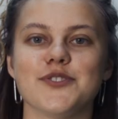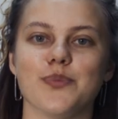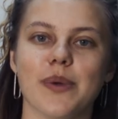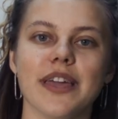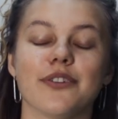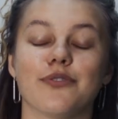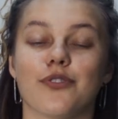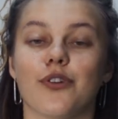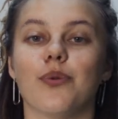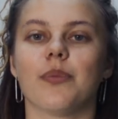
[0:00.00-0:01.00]
to make it
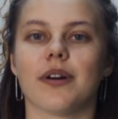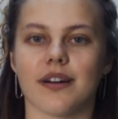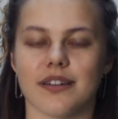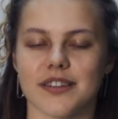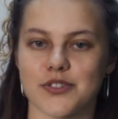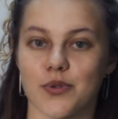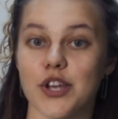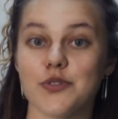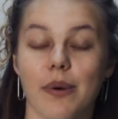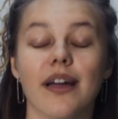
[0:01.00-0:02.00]
from the
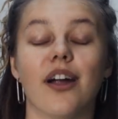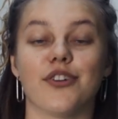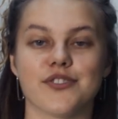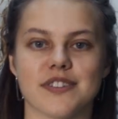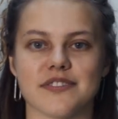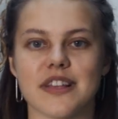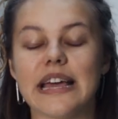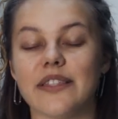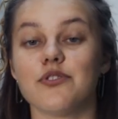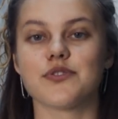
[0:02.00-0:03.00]
scratch by ourselves?
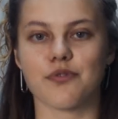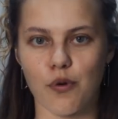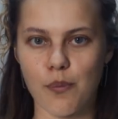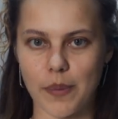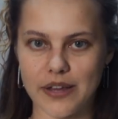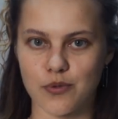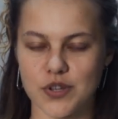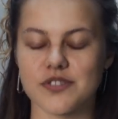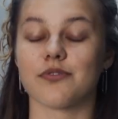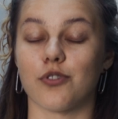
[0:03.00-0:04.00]
There is four main
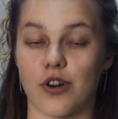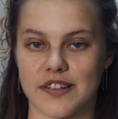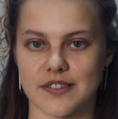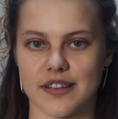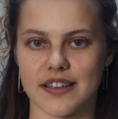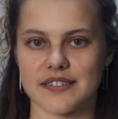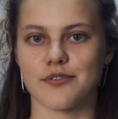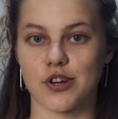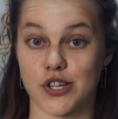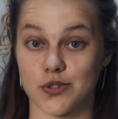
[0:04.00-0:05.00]
reasons for us as a
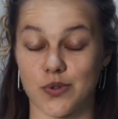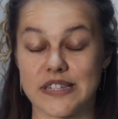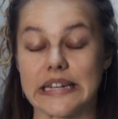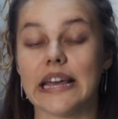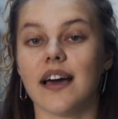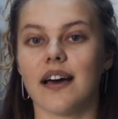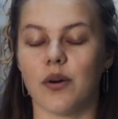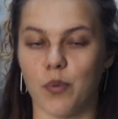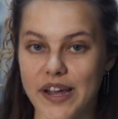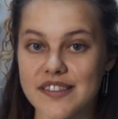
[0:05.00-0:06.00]
Fresh X Racing.
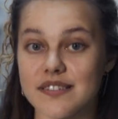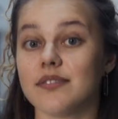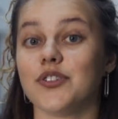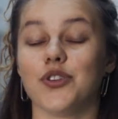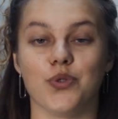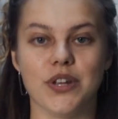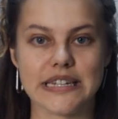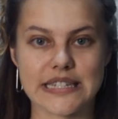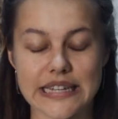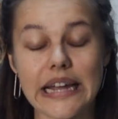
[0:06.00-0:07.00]
Weight, unique
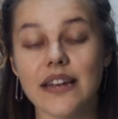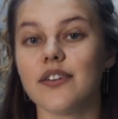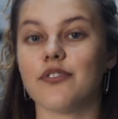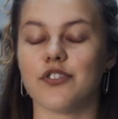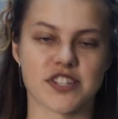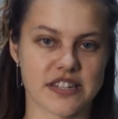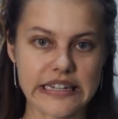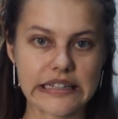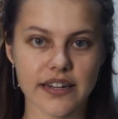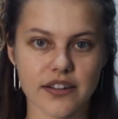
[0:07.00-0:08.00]
design,
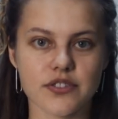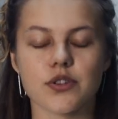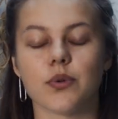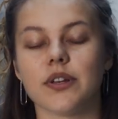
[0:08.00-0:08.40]
versatility, so